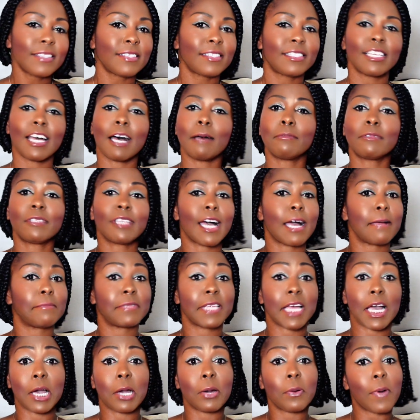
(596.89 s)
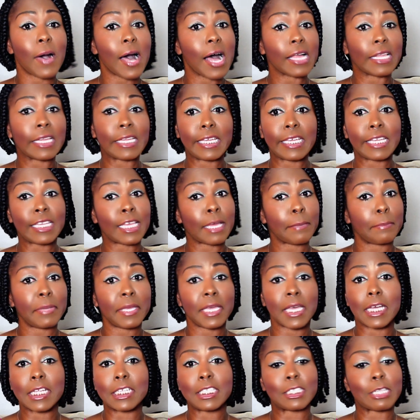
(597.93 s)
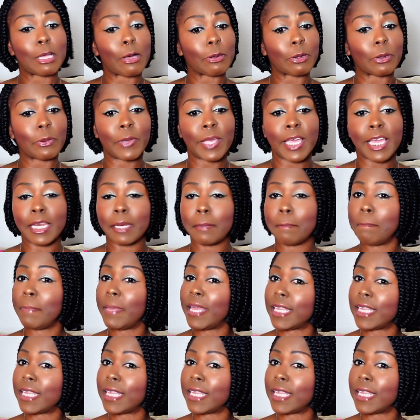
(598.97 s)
Sometimes that quality could be a total hit and